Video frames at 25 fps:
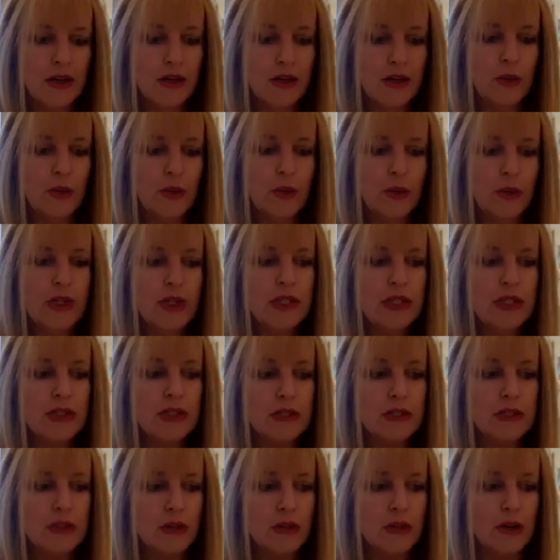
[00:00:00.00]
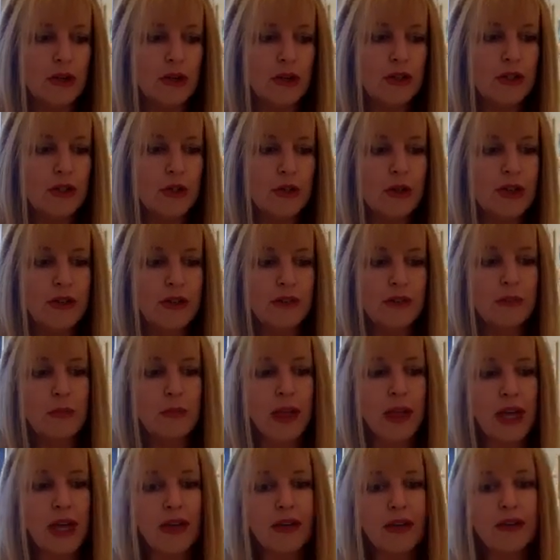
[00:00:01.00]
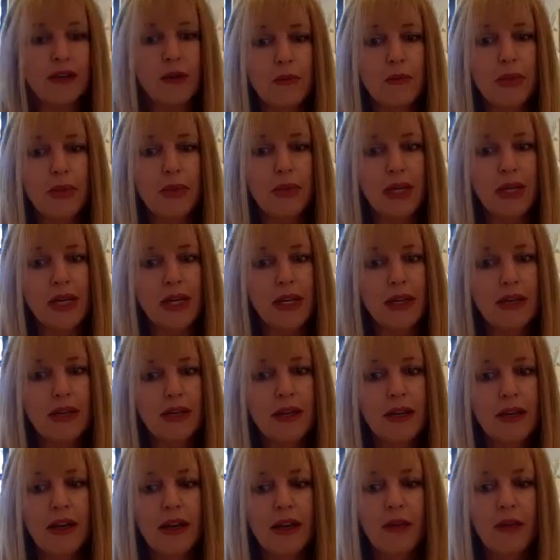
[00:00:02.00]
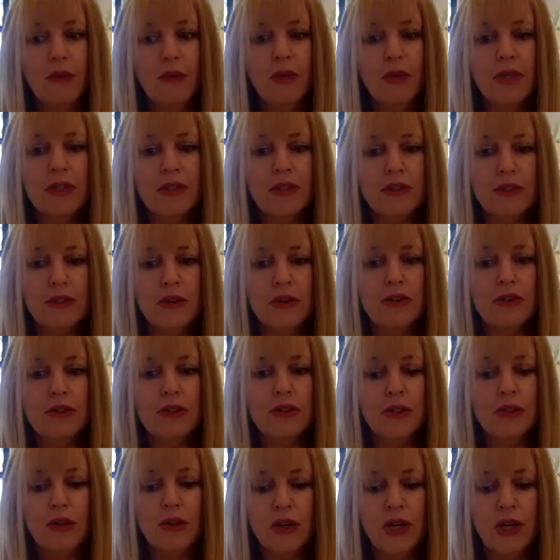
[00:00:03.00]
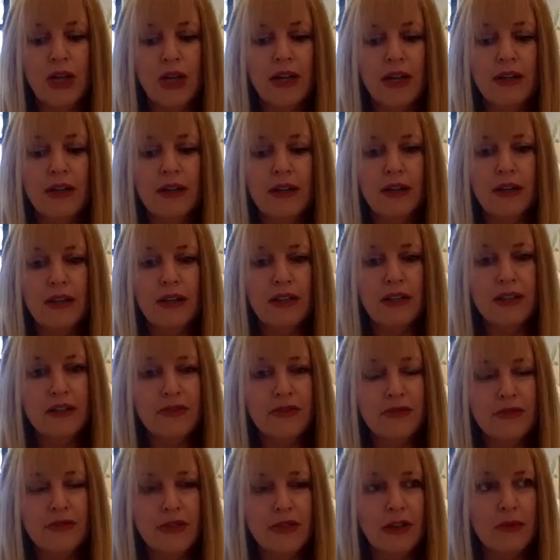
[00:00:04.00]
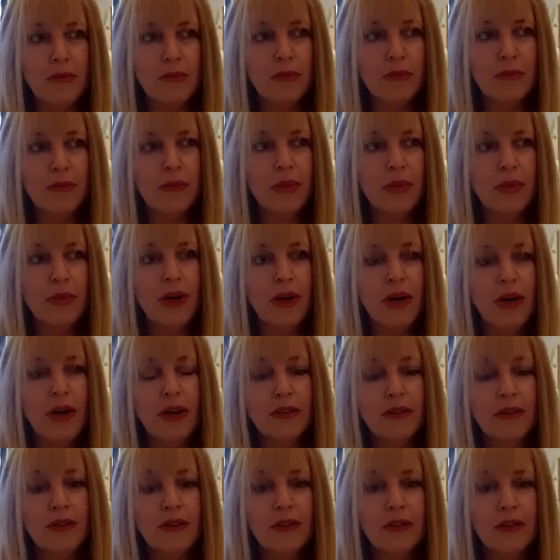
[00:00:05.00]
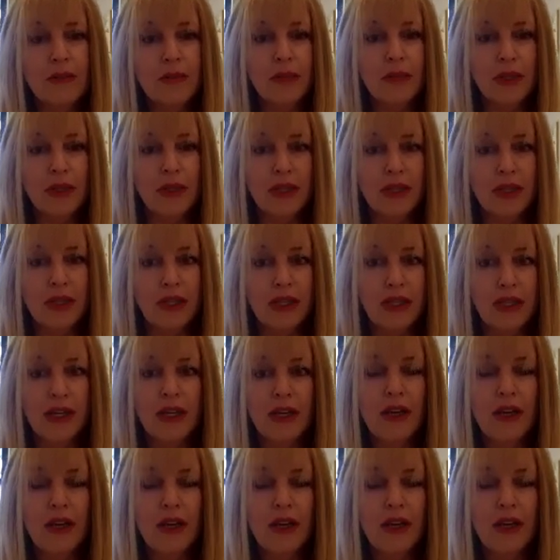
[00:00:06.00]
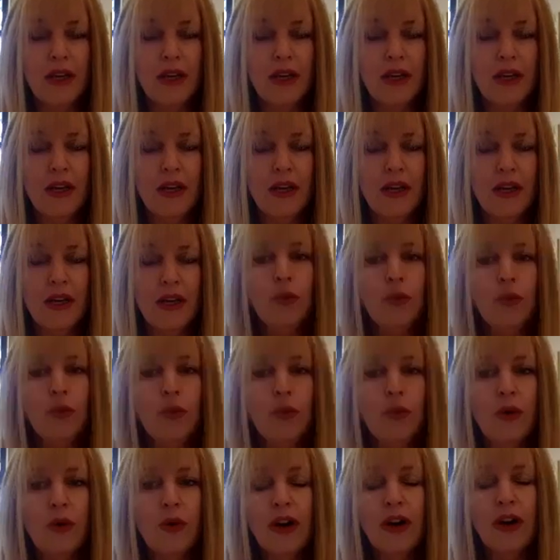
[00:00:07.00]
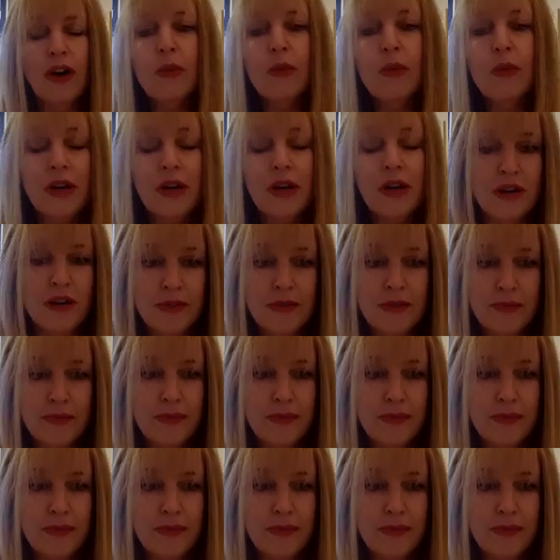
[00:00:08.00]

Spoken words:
we start to expand being and we start to create a different possibility wherever we are